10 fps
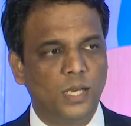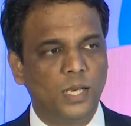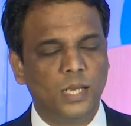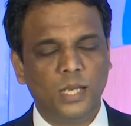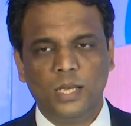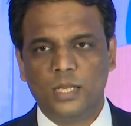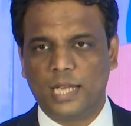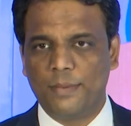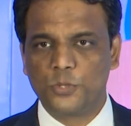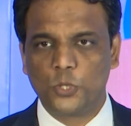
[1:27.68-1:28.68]
uh,
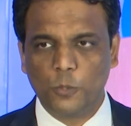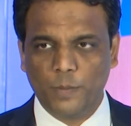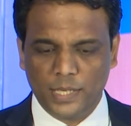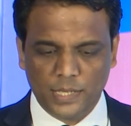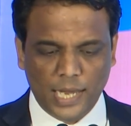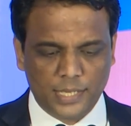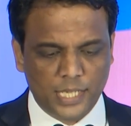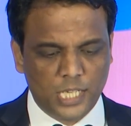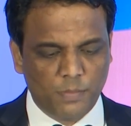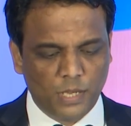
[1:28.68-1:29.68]
Times Group and at
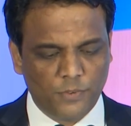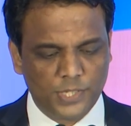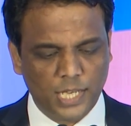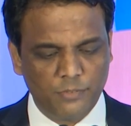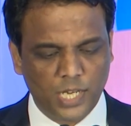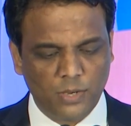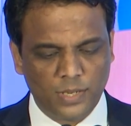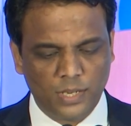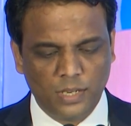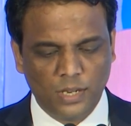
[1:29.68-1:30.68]
ETBFSI we
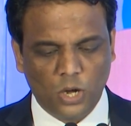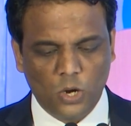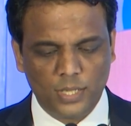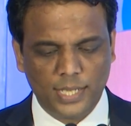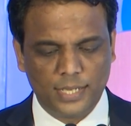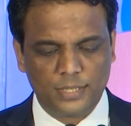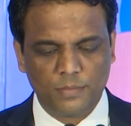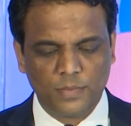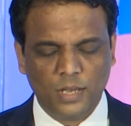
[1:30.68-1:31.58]
cover all that.